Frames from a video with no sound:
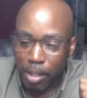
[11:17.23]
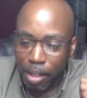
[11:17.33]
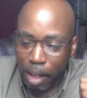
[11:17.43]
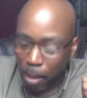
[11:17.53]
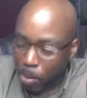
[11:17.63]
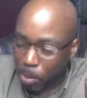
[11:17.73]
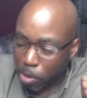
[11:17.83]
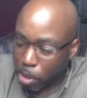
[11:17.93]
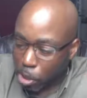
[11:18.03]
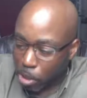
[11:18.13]
I don't know if
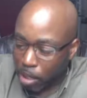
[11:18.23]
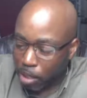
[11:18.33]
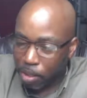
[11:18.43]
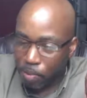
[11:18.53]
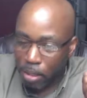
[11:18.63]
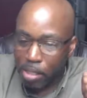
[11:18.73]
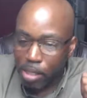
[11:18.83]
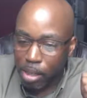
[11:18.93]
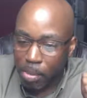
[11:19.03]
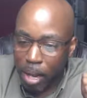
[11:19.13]
she's trying to convince
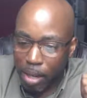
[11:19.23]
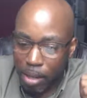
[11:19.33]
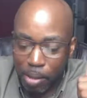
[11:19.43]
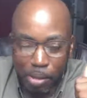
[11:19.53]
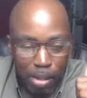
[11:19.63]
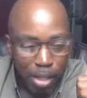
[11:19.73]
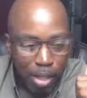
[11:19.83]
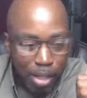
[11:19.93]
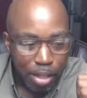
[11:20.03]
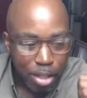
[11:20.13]
everybody else
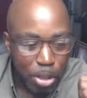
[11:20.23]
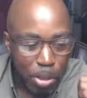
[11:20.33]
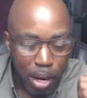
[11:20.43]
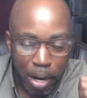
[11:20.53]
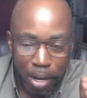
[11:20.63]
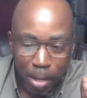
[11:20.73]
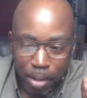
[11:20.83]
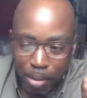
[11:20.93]
to try it,